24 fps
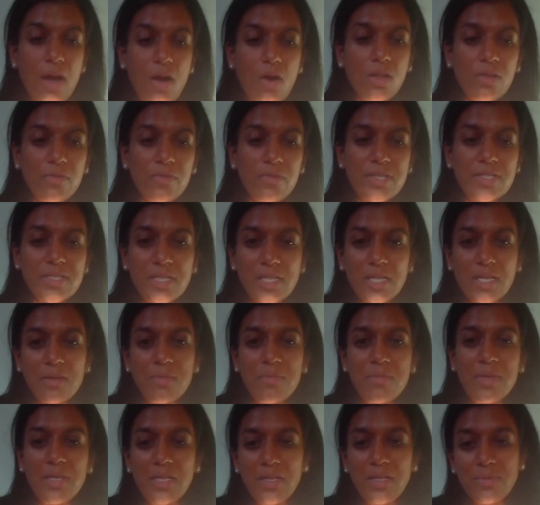all of us on the
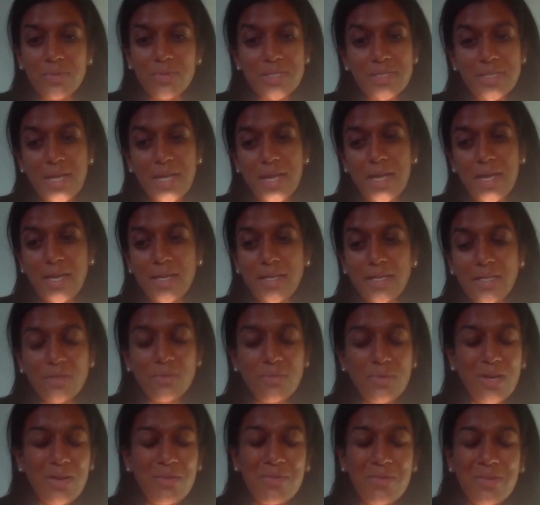committee were saying, you know
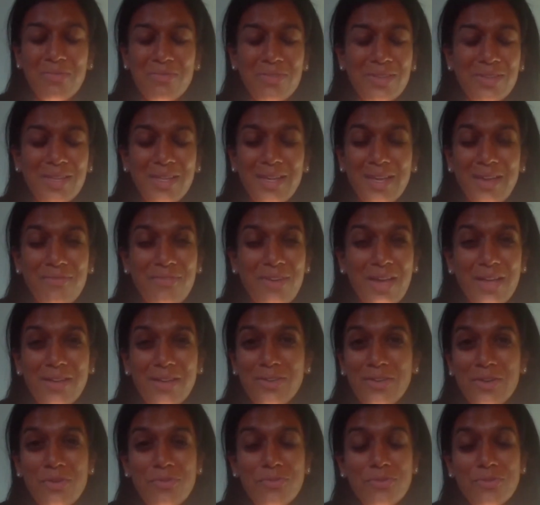what, we really have
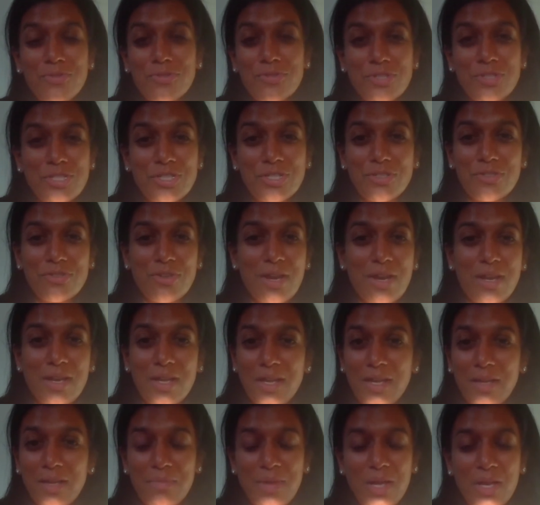had no nutrition
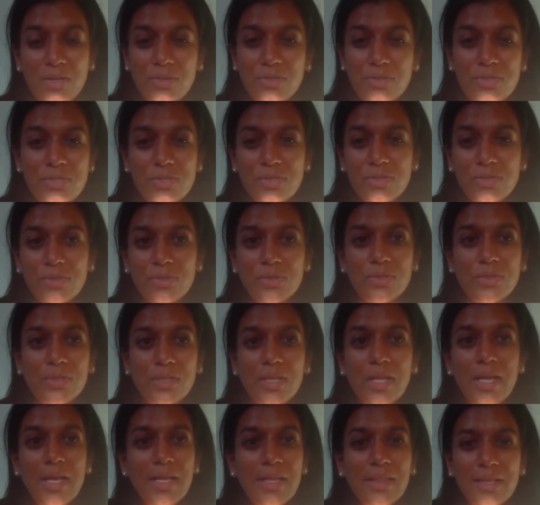training in medical
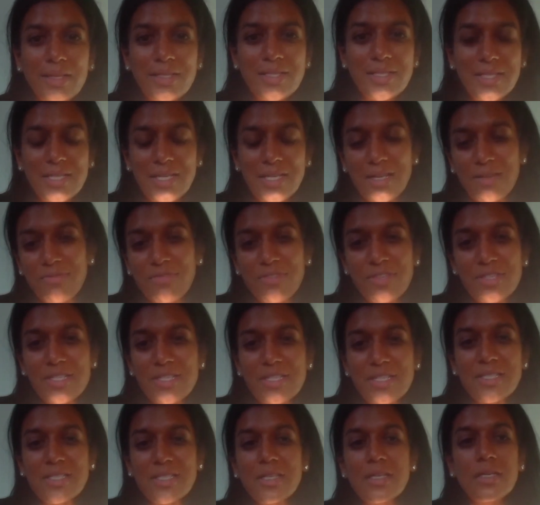school. Let's see if this
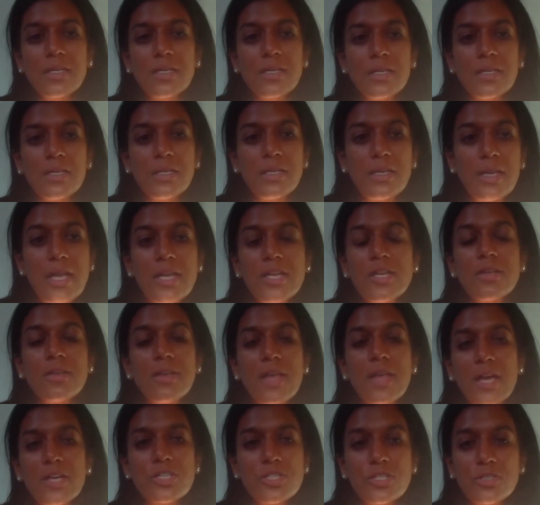is the
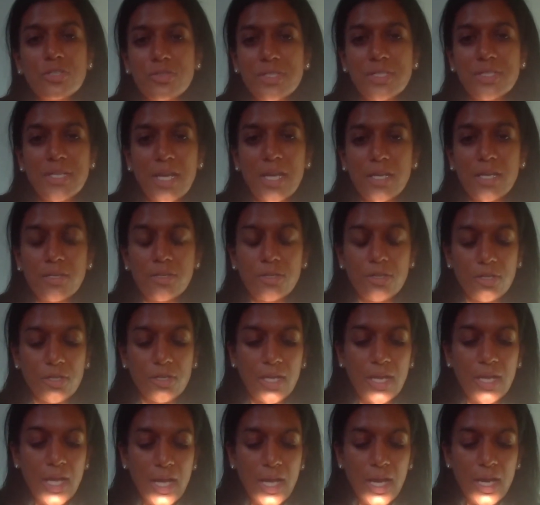national
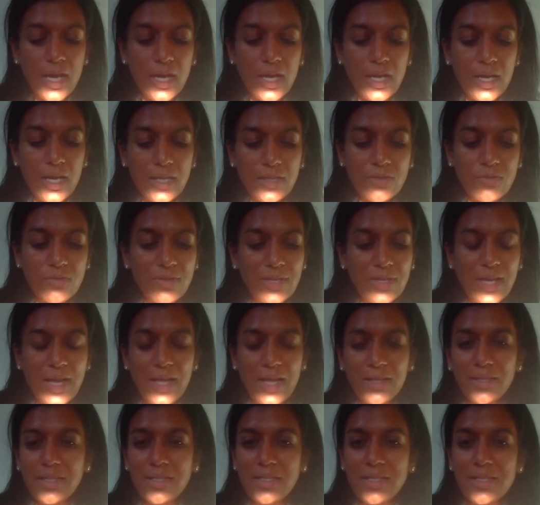standard. And the
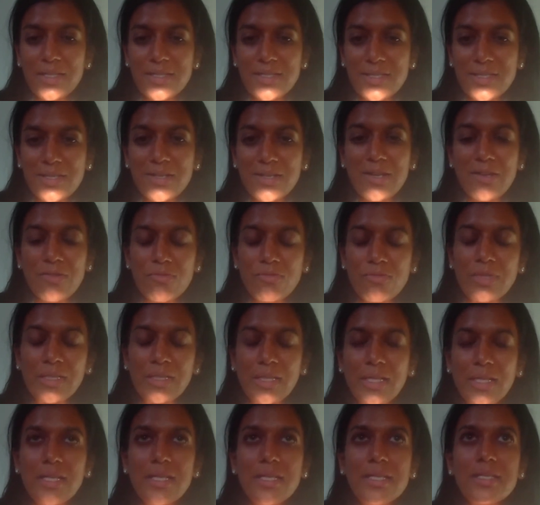reality is that it
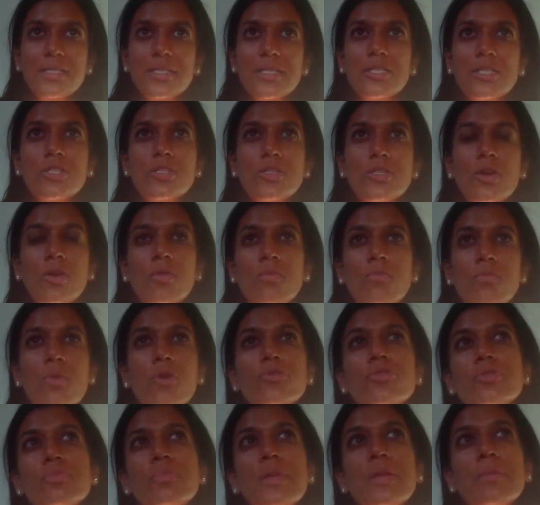really is. And so
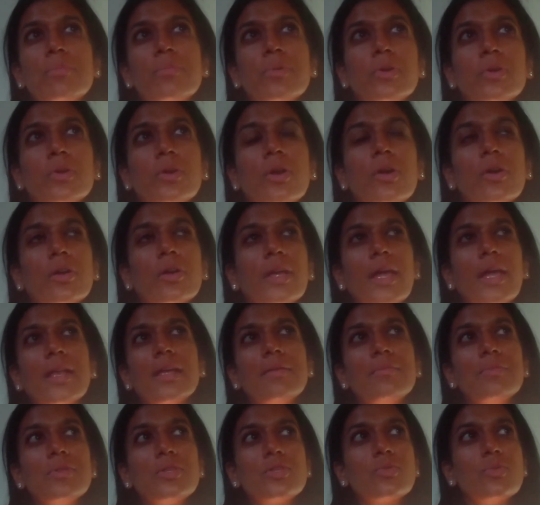most people are
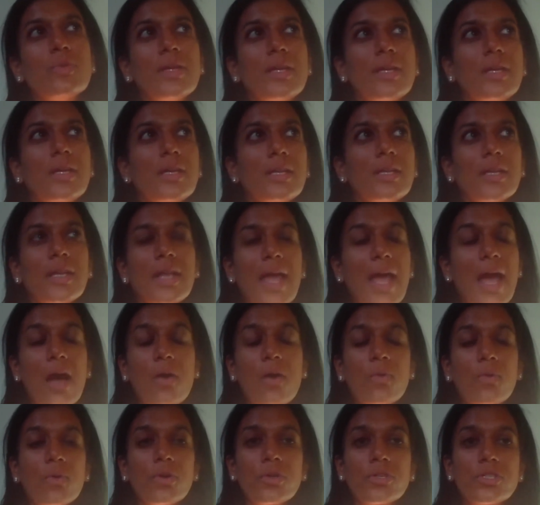getting between an
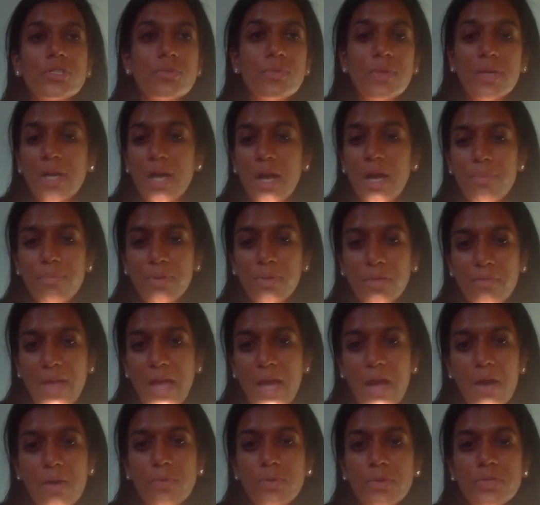hour to a couple of
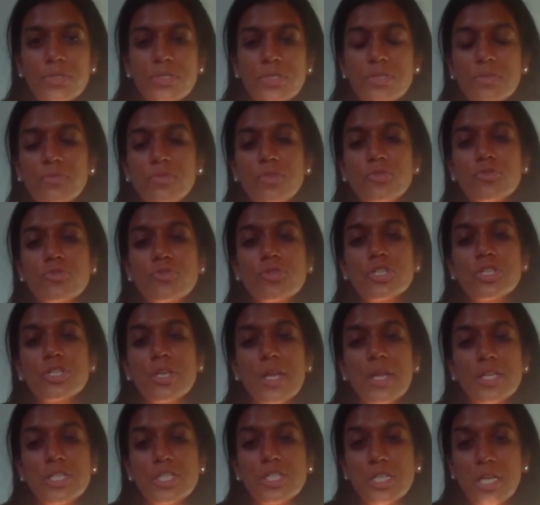hours of
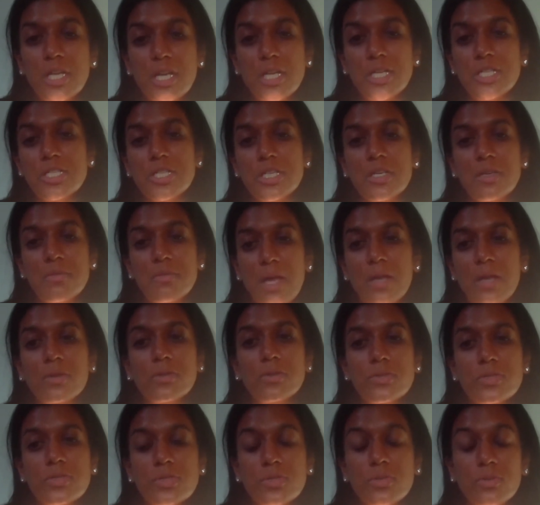nutrition education in
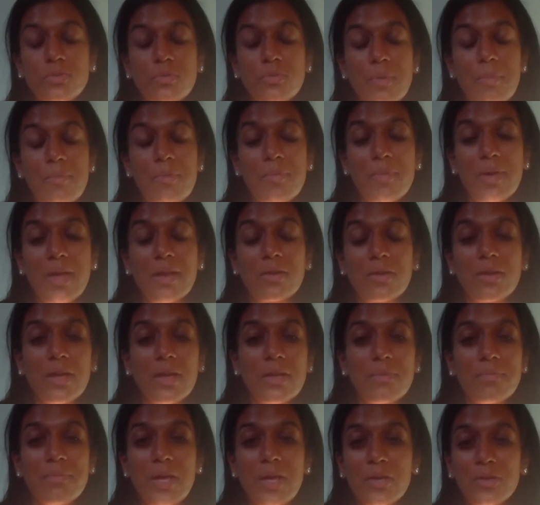medical school. Remember,
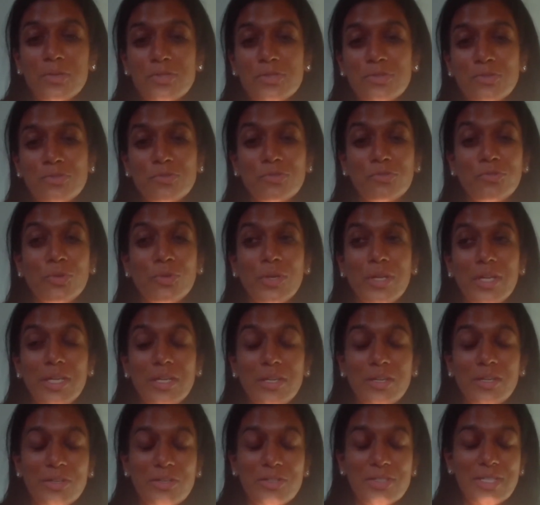at medical school is 4
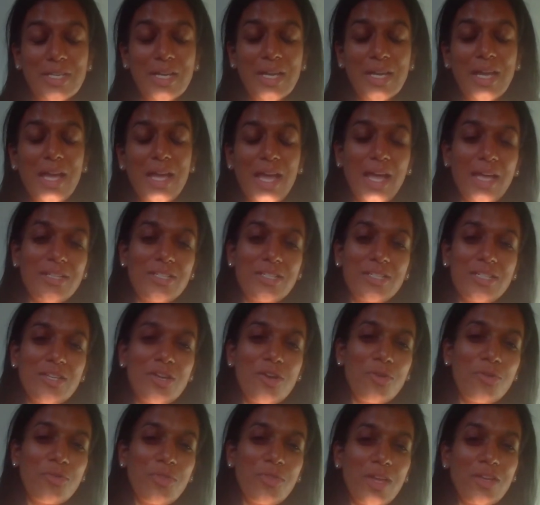years. And to
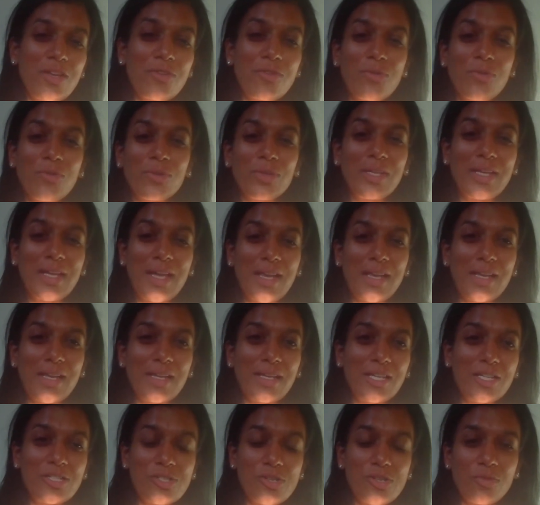know that you're only
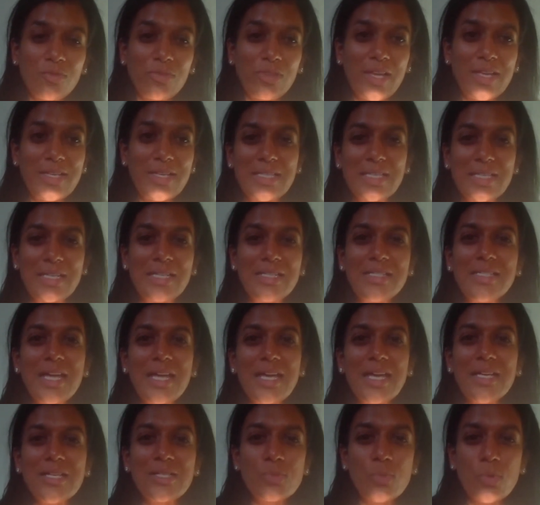getting sort of less than a
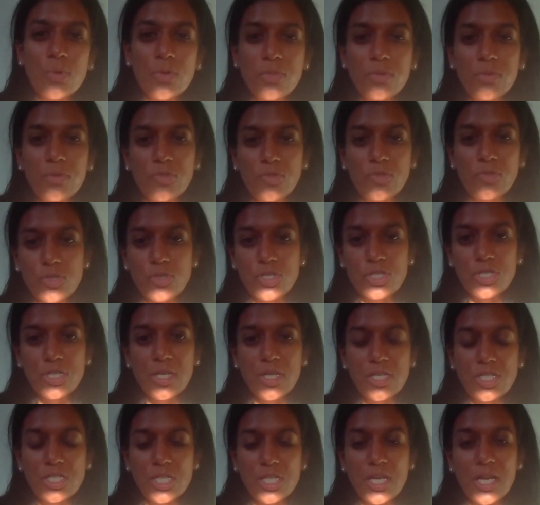day's worth of nutrition
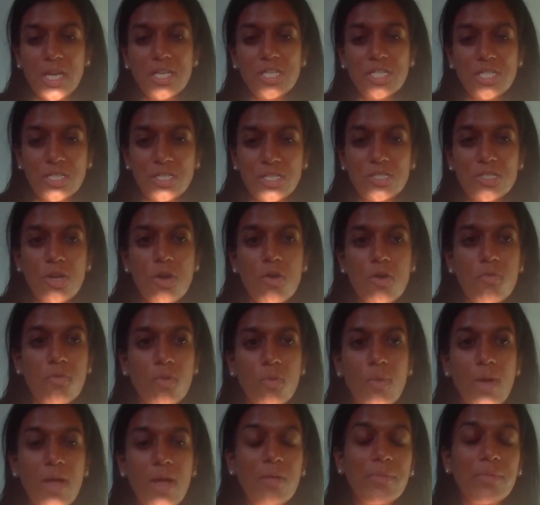education is
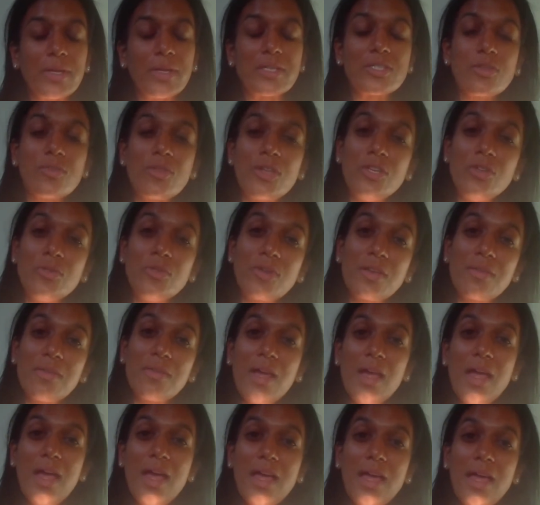overwhelming. So then you can
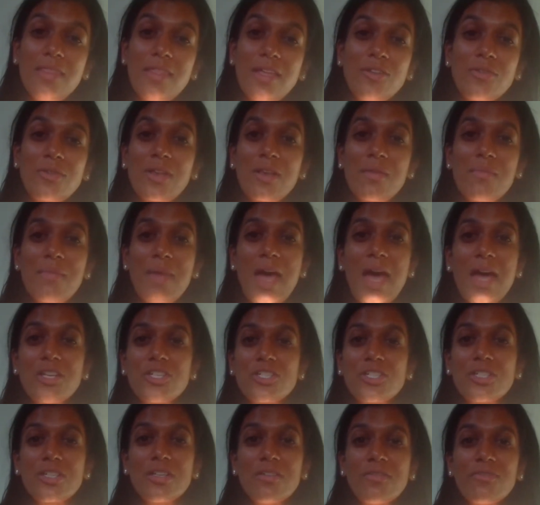
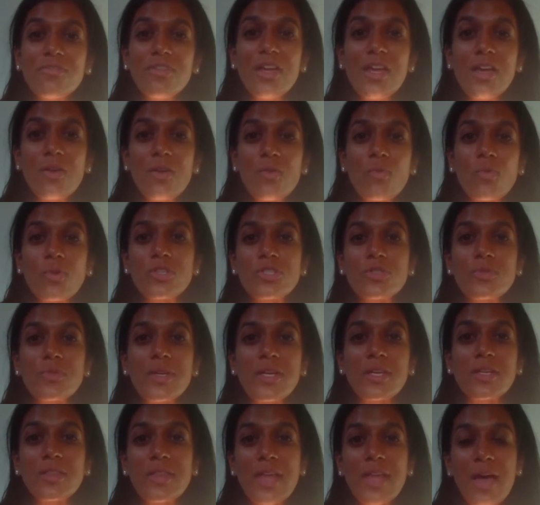imagine, if we're
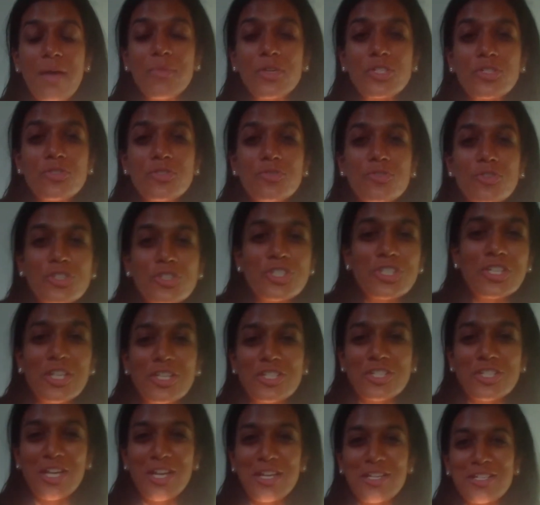doing that much nutrition
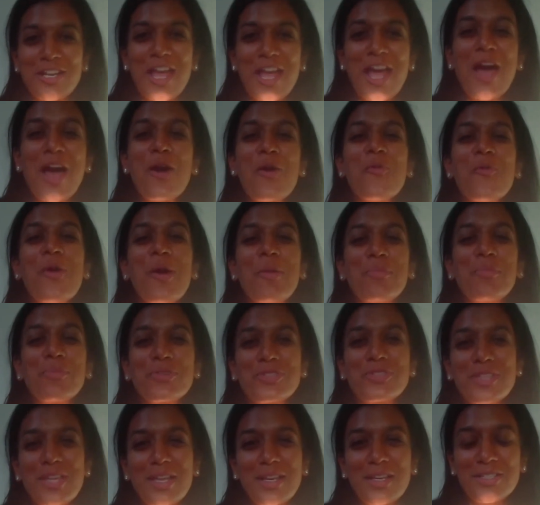education, what
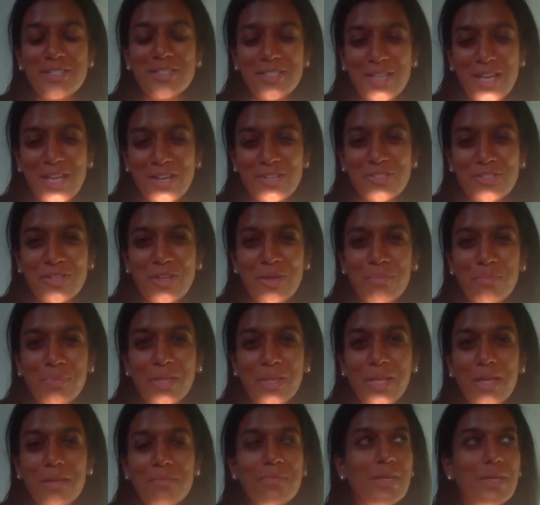percentage is actually on
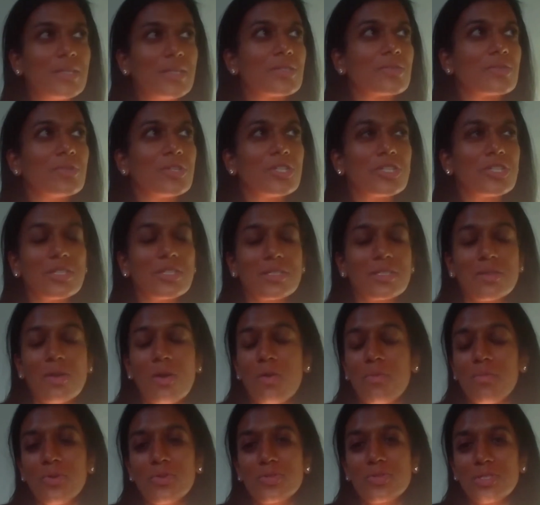plant-based, which is
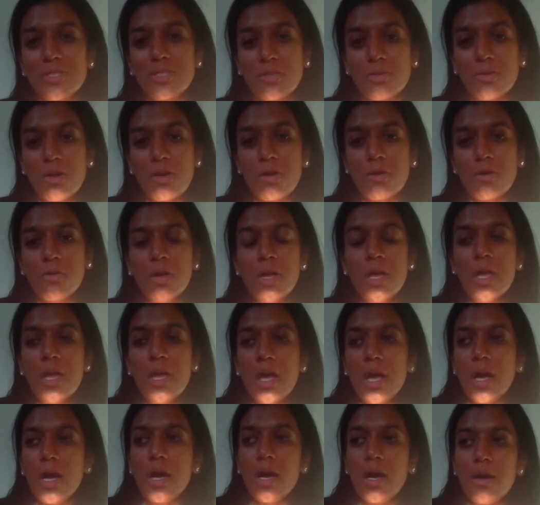almost zero.
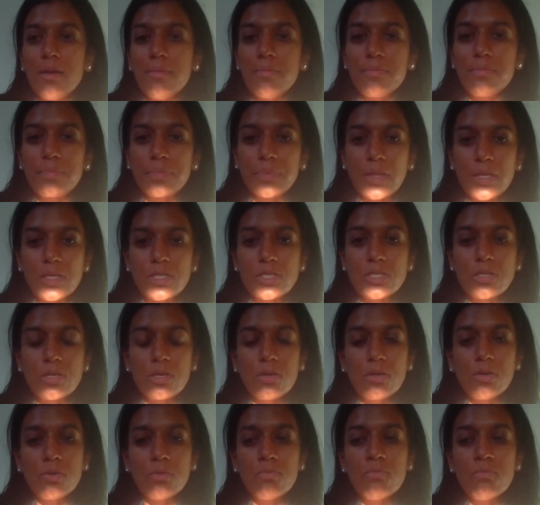
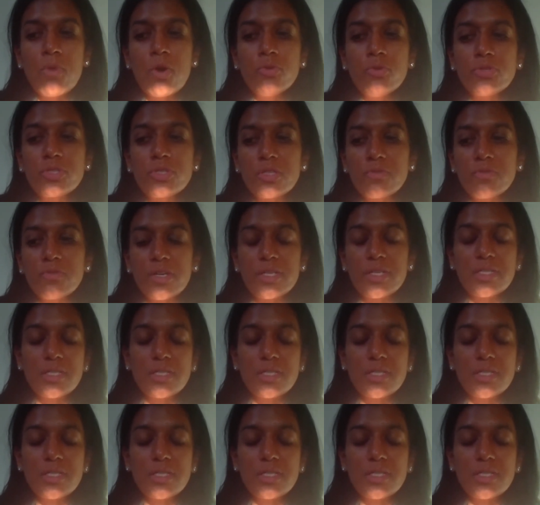So most of